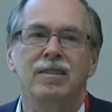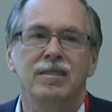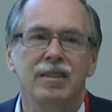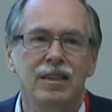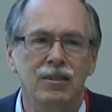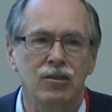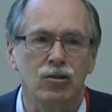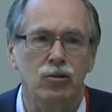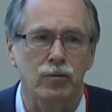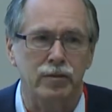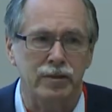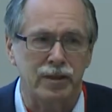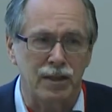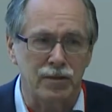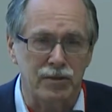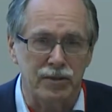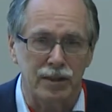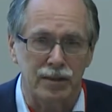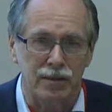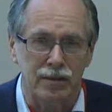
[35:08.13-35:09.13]
details of what I
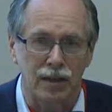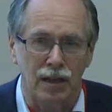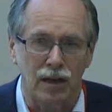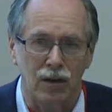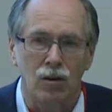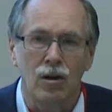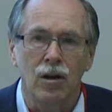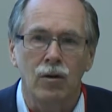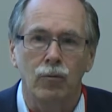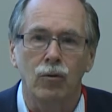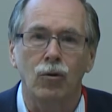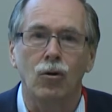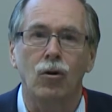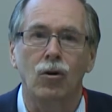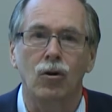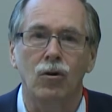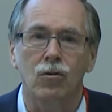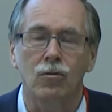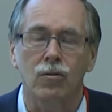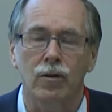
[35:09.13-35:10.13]
said now were
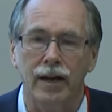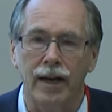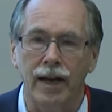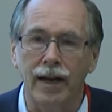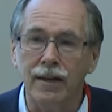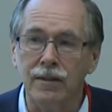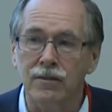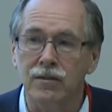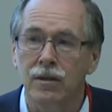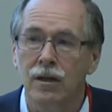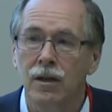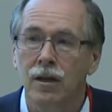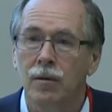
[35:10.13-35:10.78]
all correct,